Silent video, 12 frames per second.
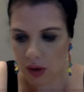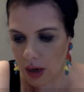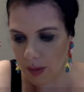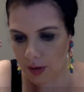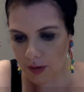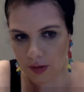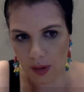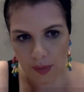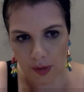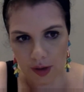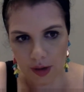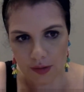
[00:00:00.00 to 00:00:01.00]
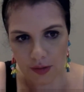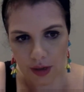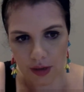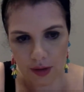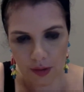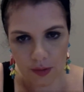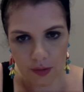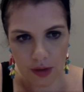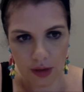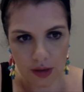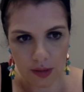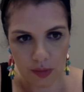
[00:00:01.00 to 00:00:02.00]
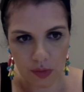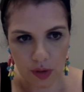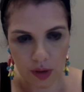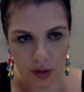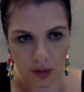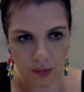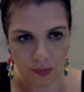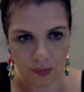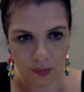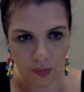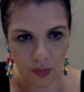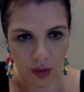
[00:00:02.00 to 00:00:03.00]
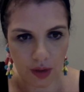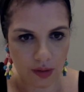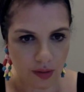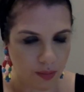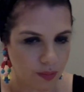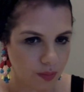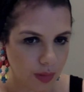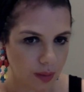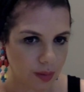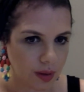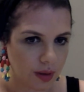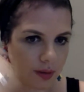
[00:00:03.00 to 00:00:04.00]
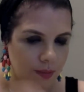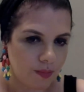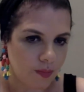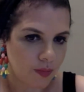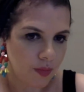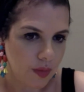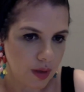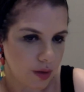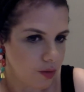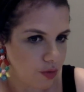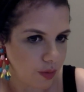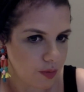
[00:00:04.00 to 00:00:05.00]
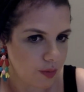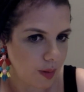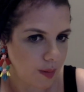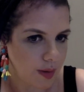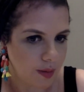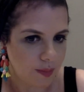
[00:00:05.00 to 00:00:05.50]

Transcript: I'm gonna stop here, guys. Okay, that was Elliott Broidy and the baby, and Trump's baby.